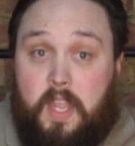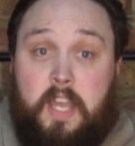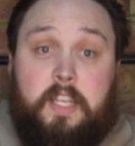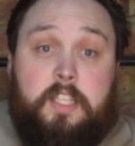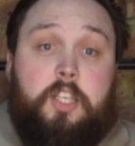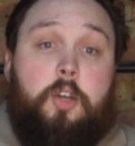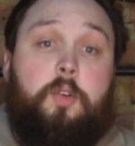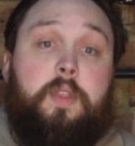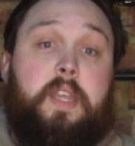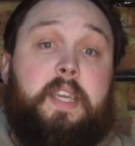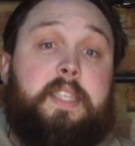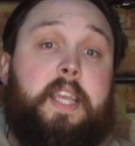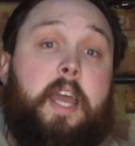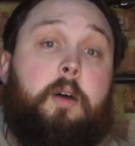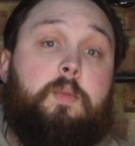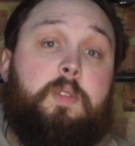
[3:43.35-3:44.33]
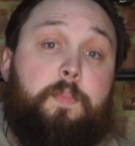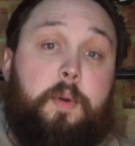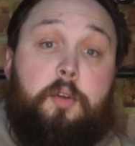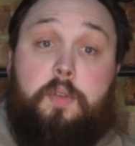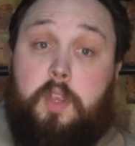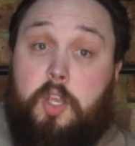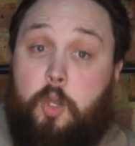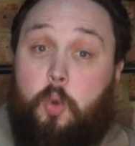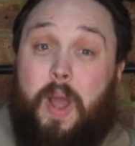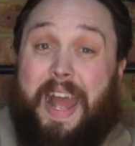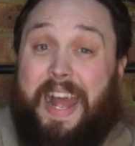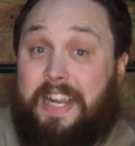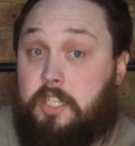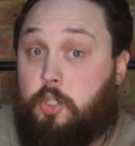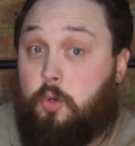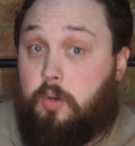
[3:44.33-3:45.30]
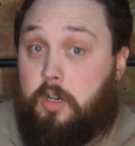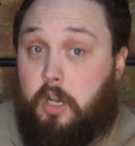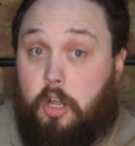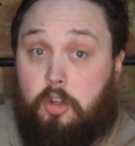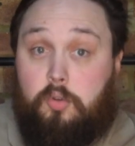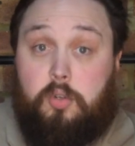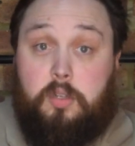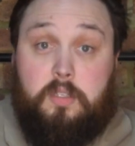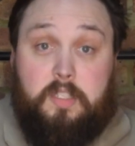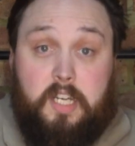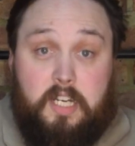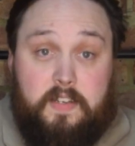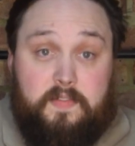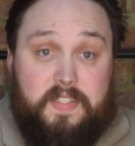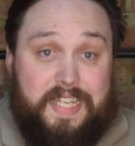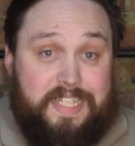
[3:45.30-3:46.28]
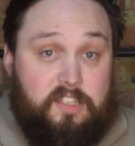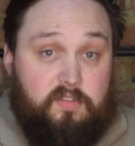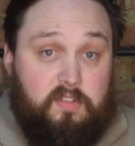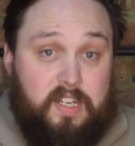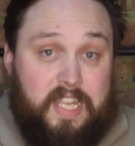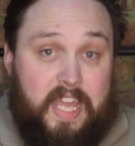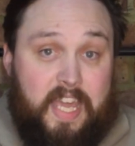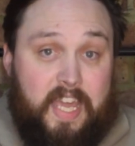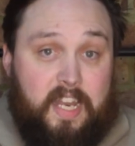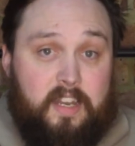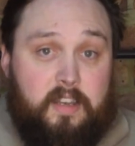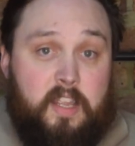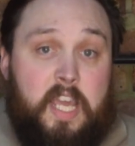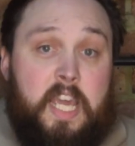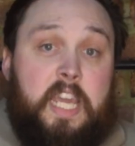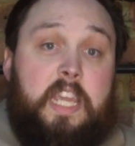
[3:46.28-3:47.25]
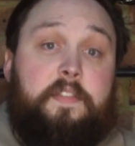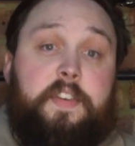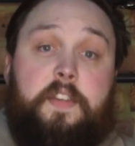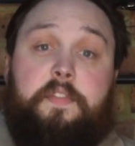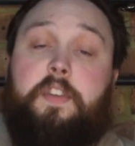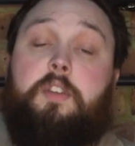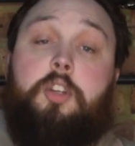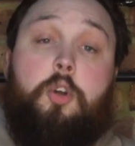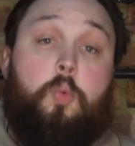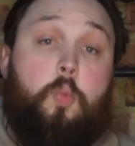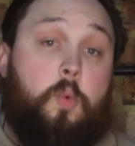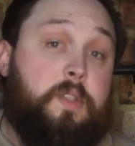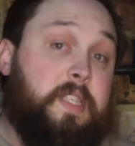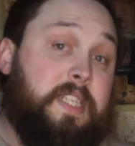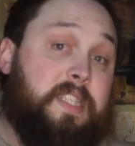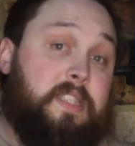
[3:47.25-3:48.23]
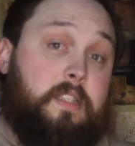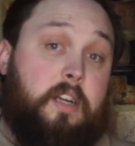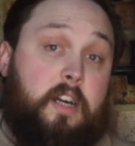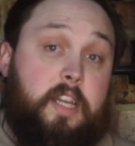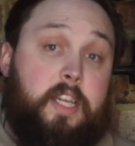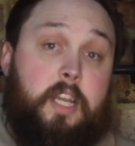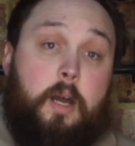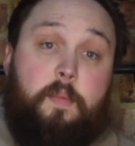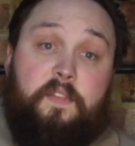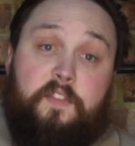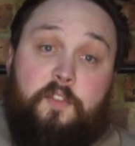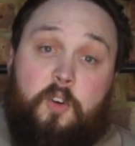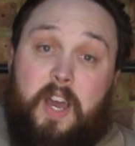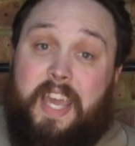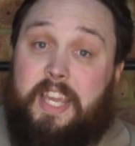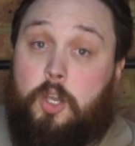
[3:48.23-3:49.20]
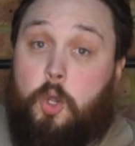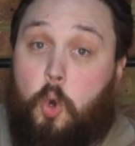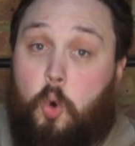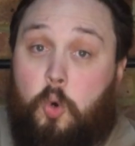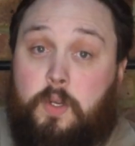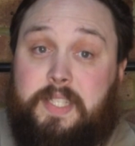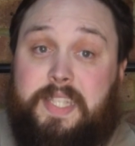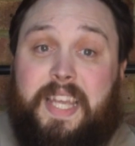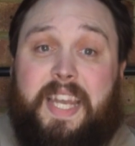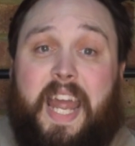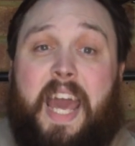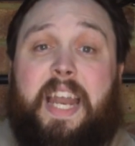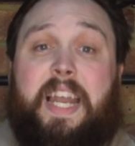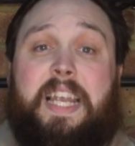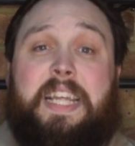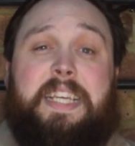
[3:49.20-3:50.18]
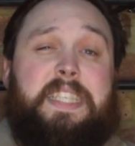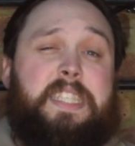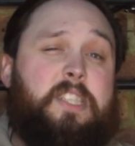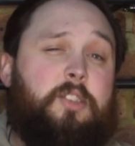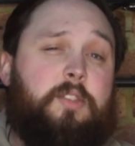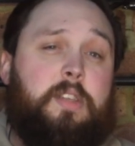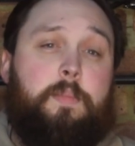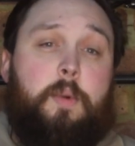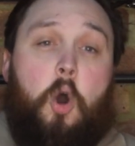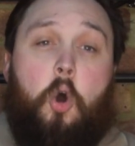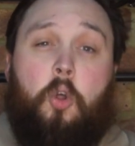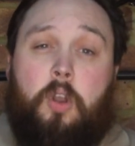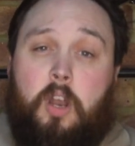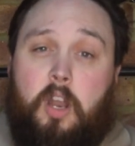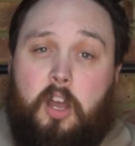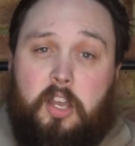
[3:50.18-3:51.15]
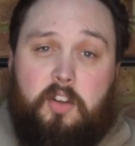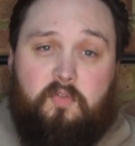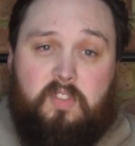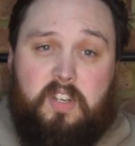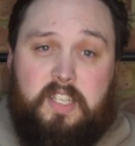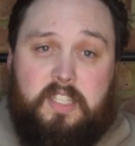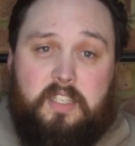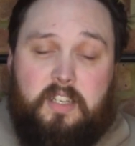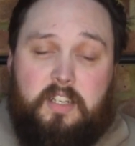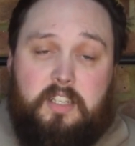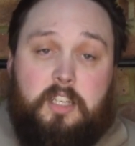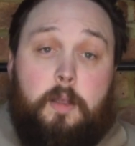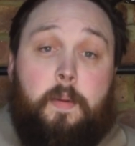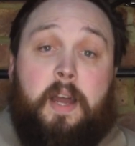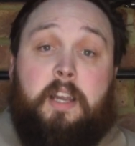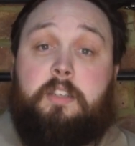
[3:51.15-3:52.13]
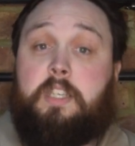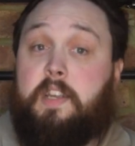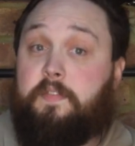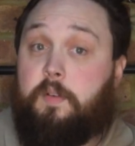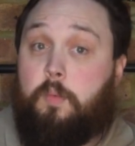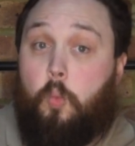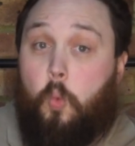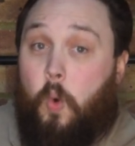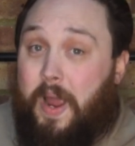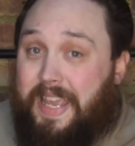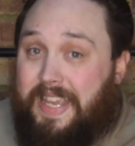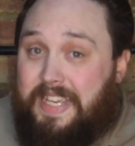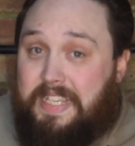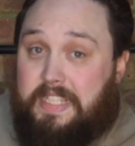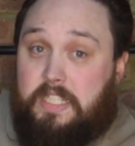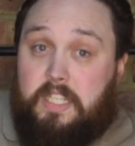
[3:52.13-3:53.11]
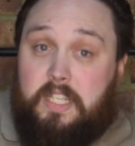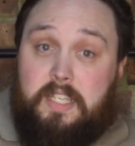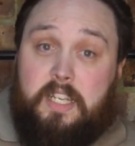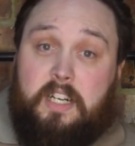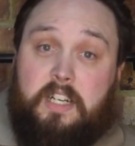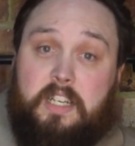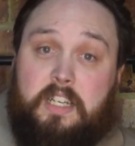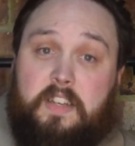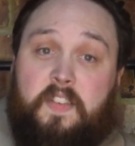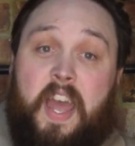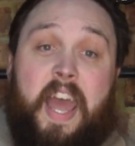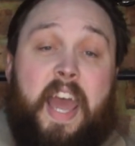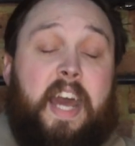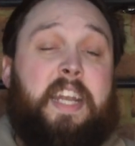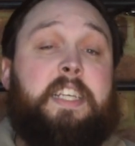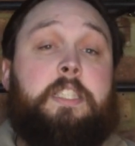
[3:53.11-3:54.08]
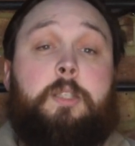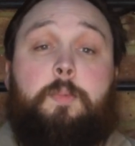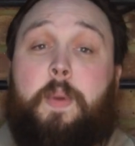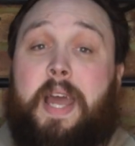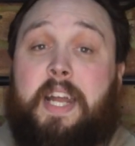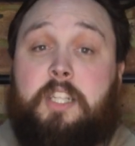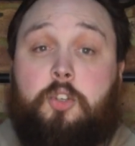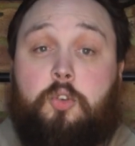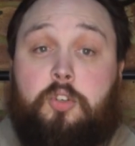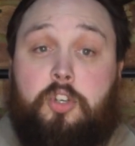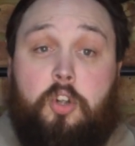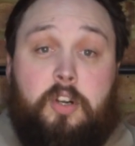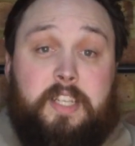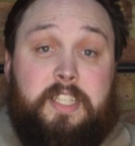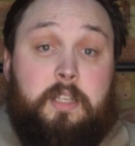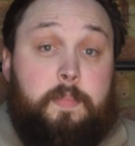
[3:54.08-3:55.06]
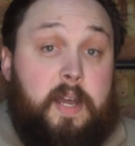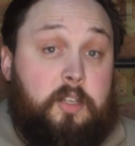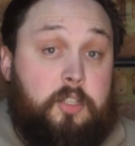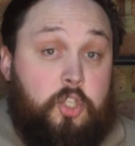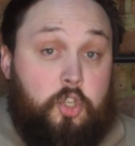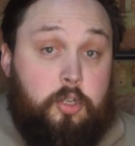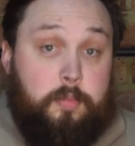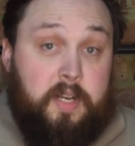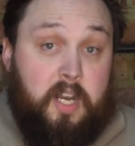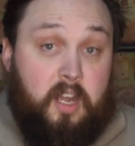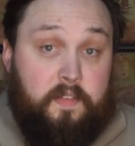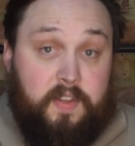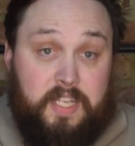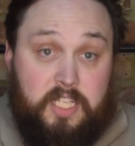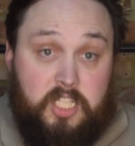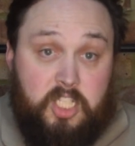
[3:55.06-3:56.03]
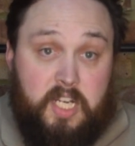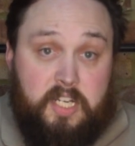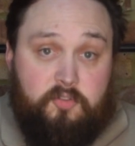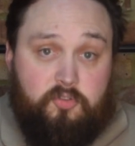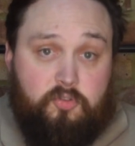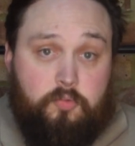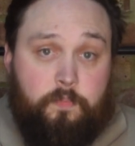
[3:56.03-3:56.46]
So this helps both you and your local dive centre again. Even if you don't want to sign up for a course, then at least do some online research about different ways to dive and expand your knowledge about scuba diving in general.